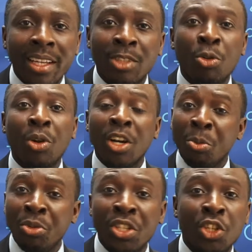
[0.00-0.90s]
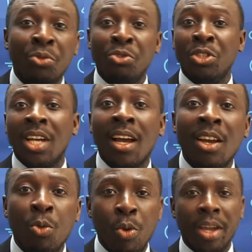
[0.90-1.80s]
it's going to help you in your future
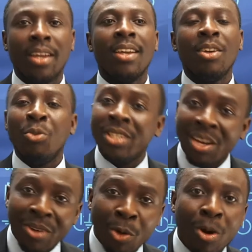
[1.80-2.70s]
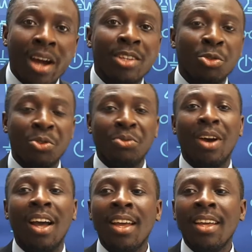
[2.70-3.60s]
work, which I've acquired so far.